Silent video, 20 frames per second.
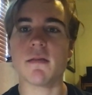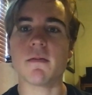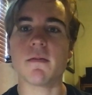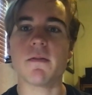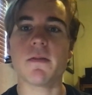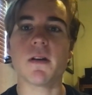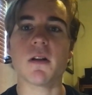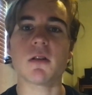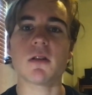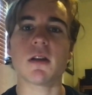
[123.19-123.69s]

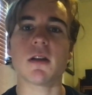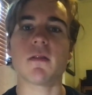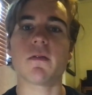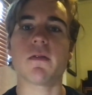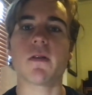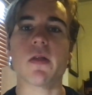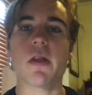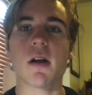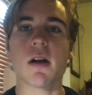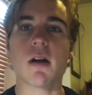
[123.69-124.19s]
filled in for
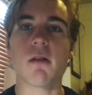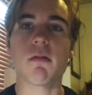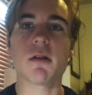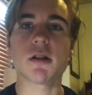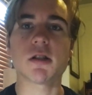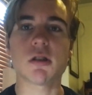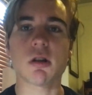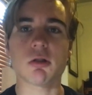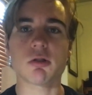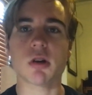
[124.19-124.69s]
their
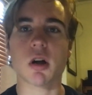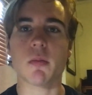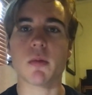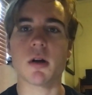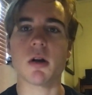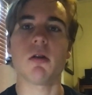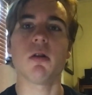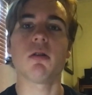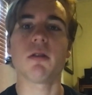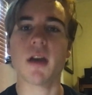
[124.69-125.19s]
original drummer
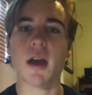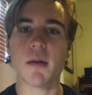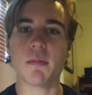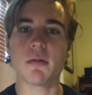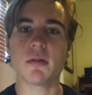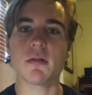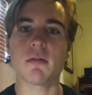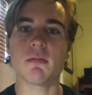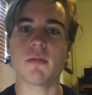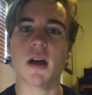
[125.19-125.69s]
who kept
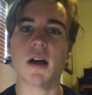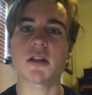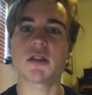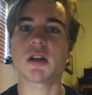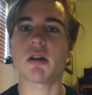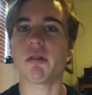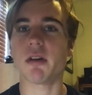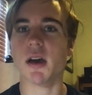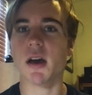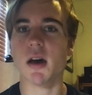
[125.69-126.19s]
not
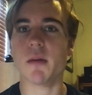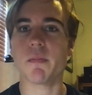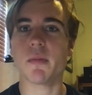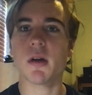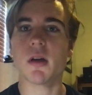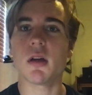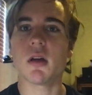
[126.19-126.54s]
showing up.